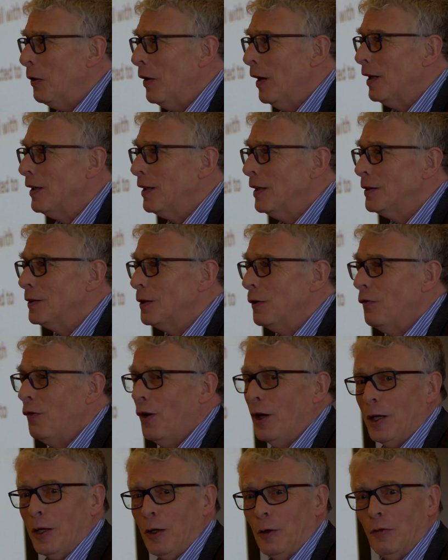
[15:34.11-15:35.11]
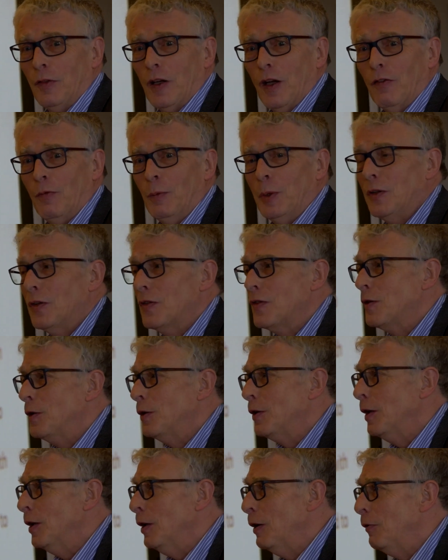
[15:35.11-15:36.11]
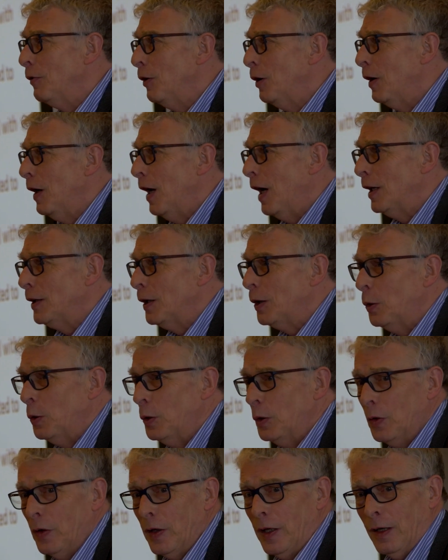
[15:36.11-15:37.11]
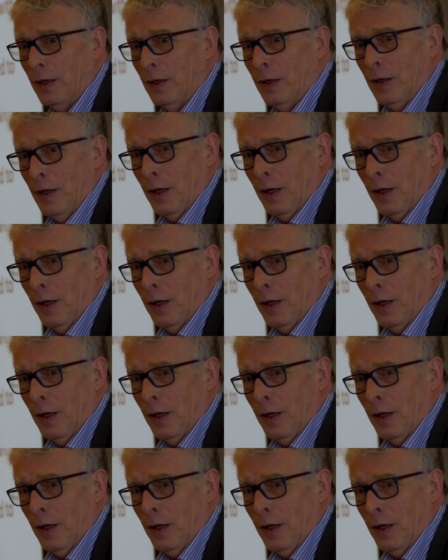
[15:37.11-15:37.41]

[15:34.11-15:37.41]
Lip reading: That is the failure of governments to deliver adequately.